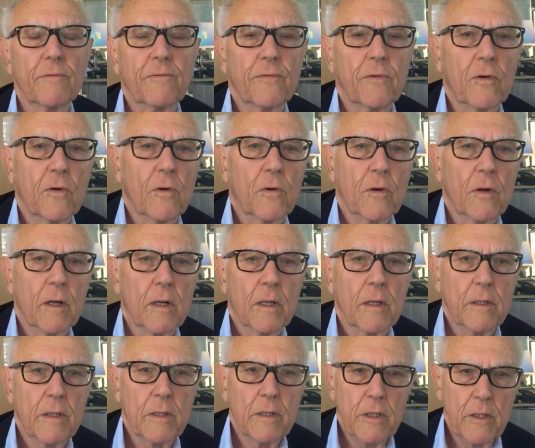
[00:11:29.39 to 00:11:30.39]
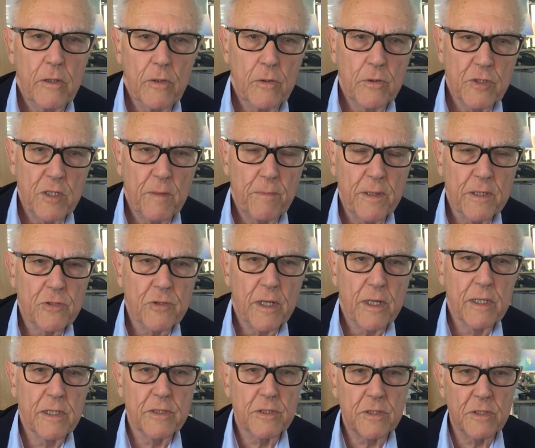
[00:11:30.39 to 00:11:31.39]
for new GP
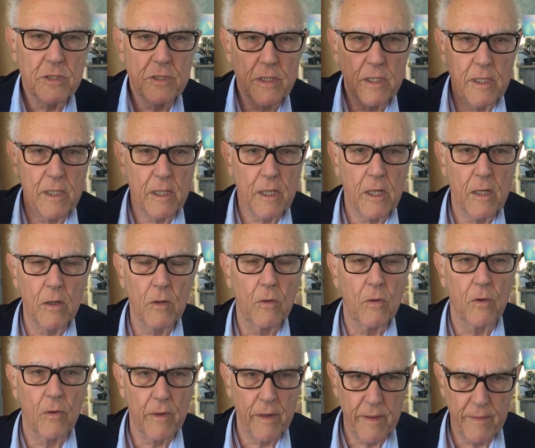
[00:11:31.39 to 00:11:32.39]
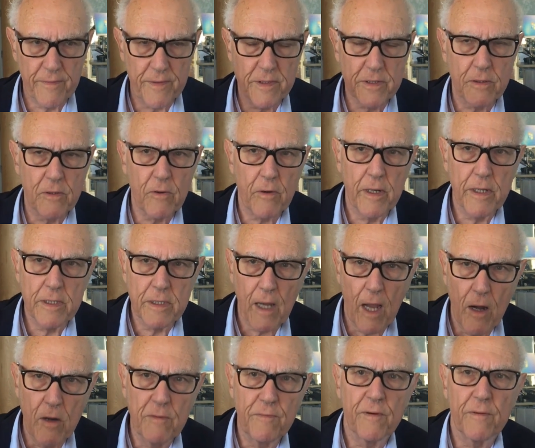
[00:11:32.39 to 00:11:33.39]
trainees to see the glory of this great
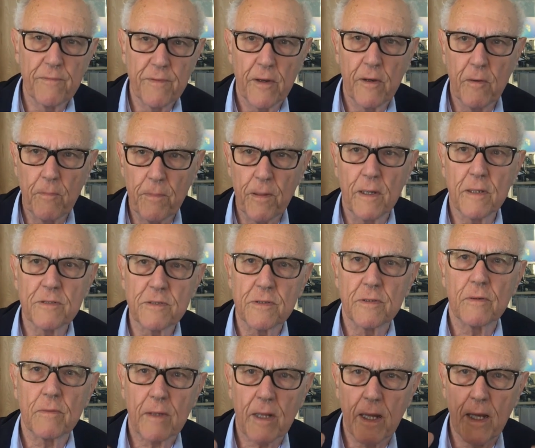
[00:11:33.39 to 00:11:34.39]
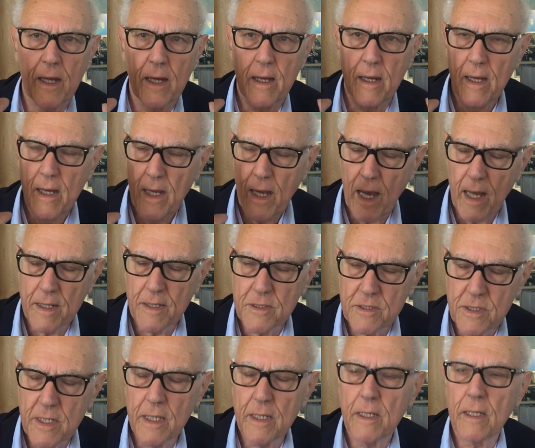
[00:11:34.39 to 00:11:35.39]
overview, personal care,
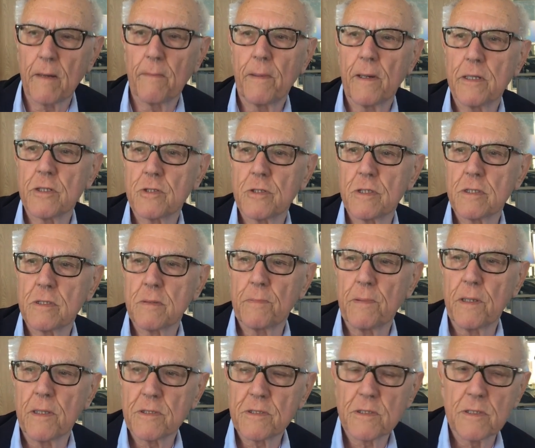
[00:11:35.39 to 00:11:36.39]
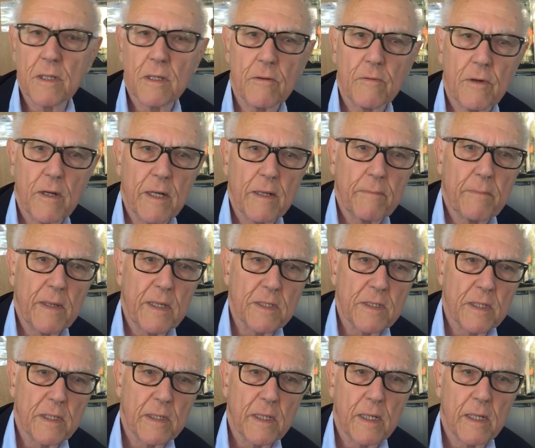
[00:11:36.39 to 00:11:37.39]
understanding a patient as a person and really
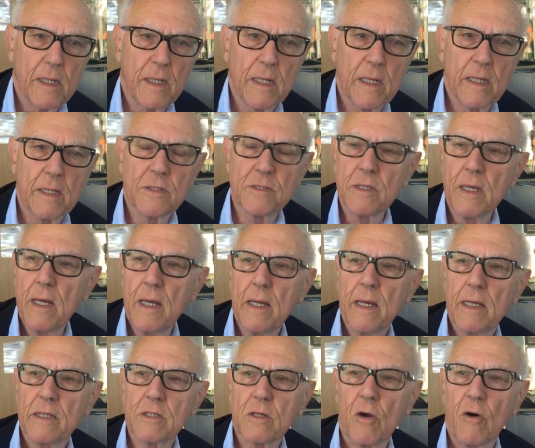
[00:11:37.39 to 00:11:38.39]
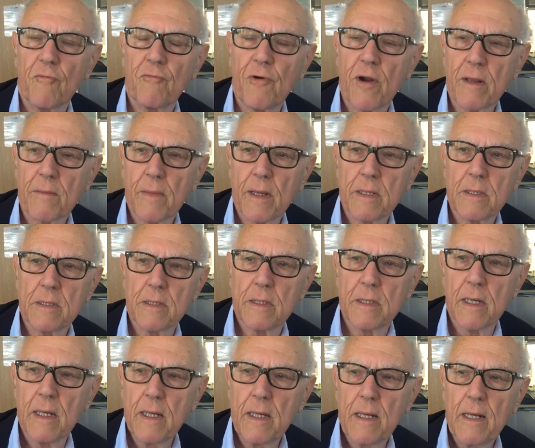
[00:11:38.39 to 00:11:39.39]
meeting their needs. It's got
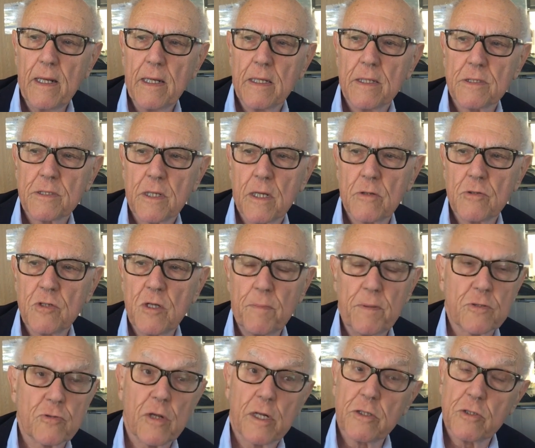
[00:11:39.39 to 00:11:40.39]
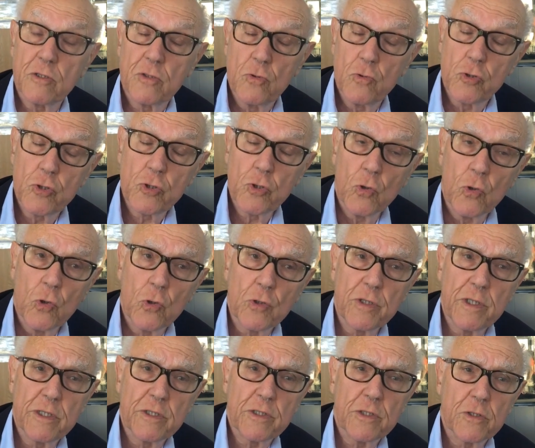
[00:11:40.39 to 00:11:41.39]
fragmented. So GP training is too short.
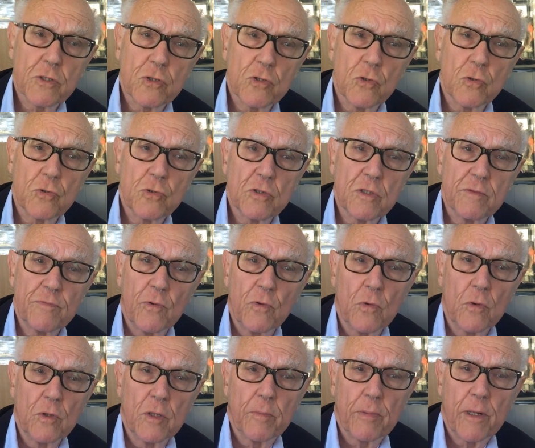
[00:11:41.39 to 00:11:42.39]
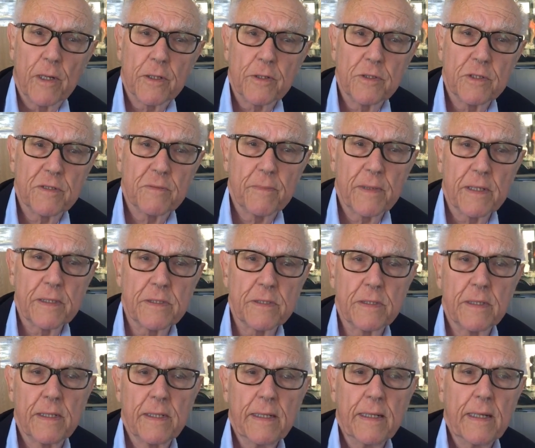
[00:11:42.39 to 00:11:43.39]
It's the shortest of all the branches of medicine